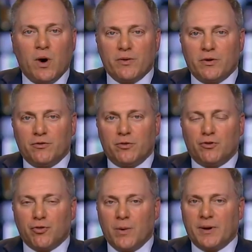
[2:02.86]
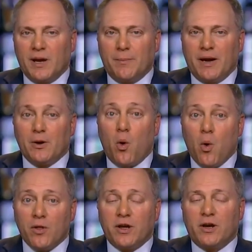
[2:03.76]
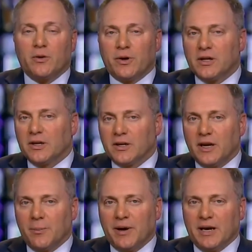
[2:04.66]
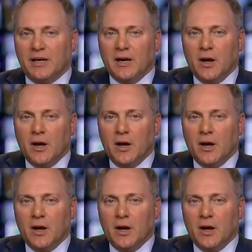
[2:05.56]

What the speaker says: whether it's the Trump campaign or the Hillary Clinton campaign.